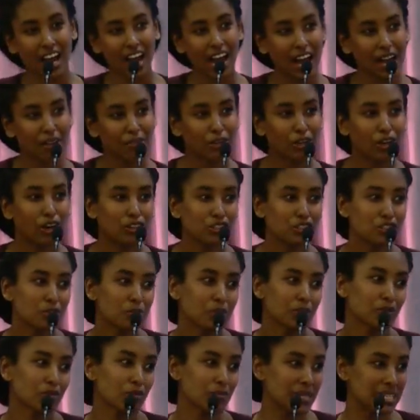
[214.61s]
I would also
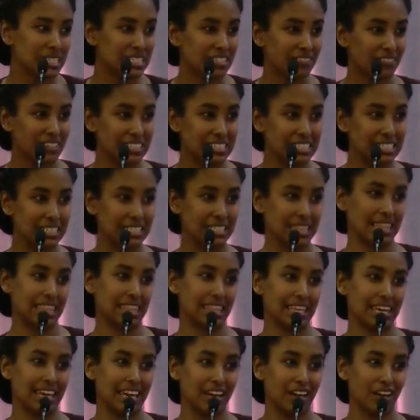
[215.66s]
be remiss if I didn't
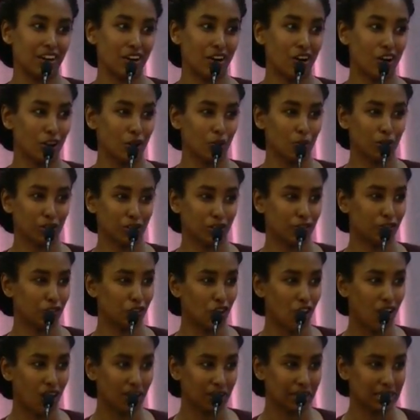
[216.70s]
thank our wonderful
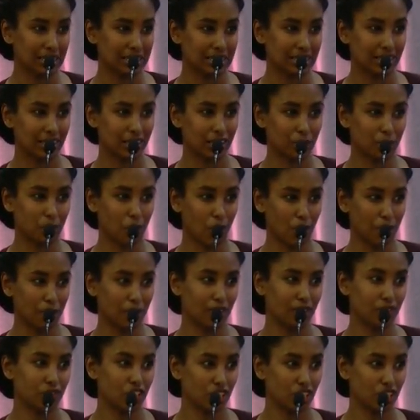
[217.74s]
colleagues at the Department of